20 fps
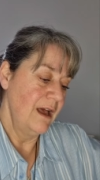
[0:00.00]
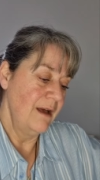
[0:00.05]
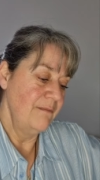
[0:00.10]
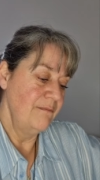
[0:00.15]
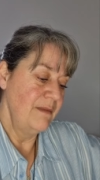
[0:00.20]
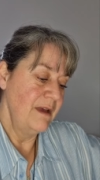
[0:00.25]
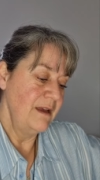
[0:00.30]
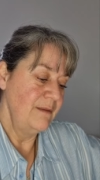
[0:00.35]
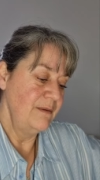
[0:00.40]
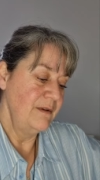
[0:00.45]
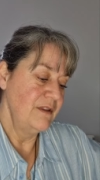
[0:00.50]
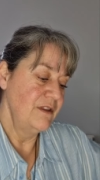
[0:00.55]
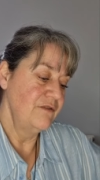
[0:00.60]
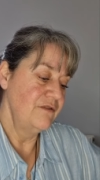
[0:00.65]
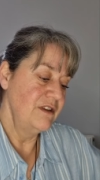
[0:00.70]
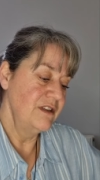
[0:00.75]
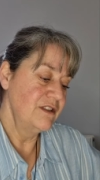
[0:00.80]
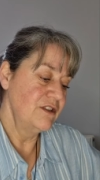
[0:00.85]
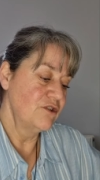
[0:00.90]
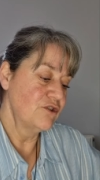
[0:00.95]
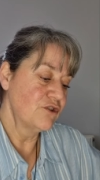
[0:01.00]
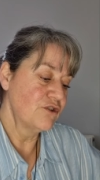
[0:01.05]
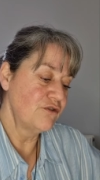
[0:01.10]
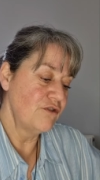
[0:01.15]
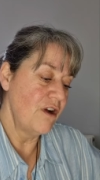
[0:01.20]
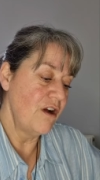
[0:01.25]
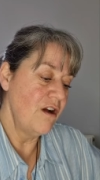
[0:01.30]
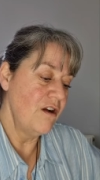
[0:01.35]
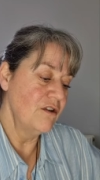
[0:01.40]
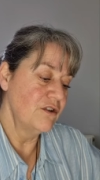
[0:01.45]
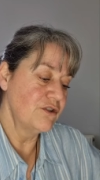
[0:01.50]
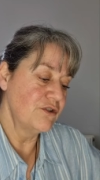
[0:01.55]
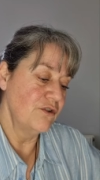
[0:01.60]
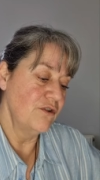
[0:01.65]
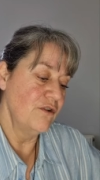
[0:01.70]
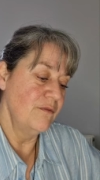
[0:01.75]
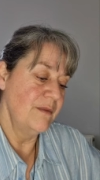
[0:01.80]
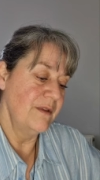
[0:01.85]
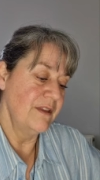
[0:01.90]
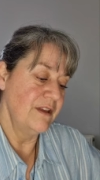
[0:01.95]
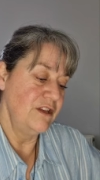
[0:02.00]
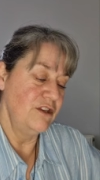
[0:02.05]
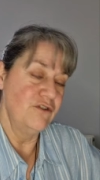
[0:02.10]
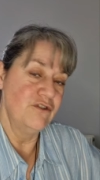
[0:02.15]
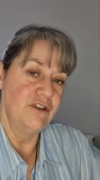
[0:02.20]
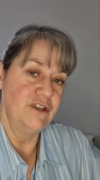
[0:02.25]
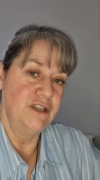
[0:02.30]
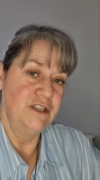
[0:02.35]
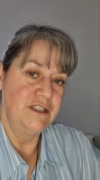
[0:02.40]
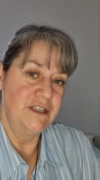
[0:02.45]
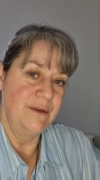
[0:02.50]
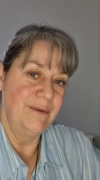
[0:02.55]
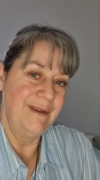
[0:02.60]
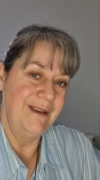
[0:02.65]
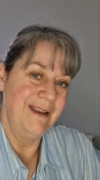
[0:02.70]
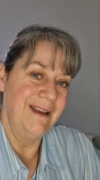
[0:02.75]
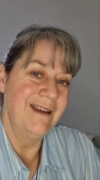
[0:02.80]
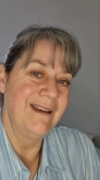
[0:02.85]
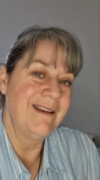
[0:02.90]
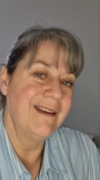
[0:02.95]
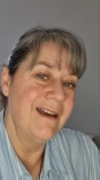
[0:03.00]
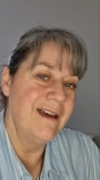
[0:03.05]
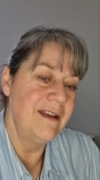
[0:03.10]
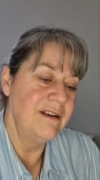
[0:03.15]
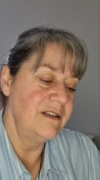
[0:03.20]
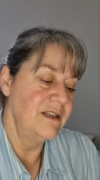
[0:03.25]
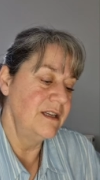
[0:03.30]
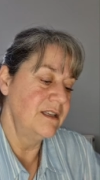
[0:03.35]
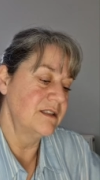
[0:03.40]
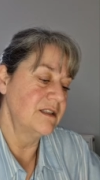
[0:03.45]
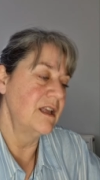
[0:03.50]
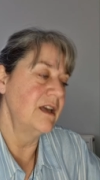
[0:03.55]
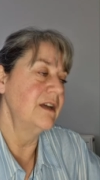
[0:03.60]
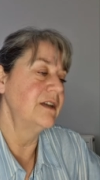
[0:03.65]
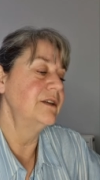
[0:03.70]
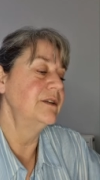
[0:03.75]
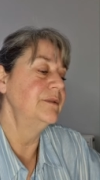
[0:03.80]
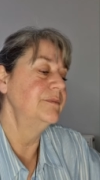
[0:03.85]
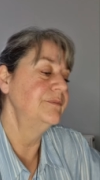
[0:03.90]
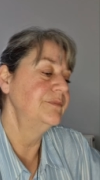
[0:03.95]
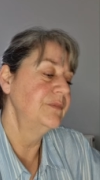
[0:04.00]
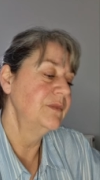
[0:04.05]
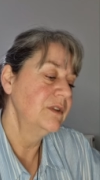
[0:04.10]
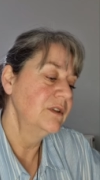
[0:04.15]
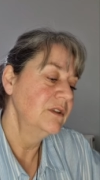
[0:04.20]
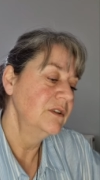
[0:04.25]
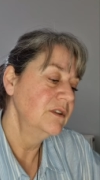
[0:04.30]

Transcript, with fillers: and maybe there is a tra trauma that you're going to do it again it's like um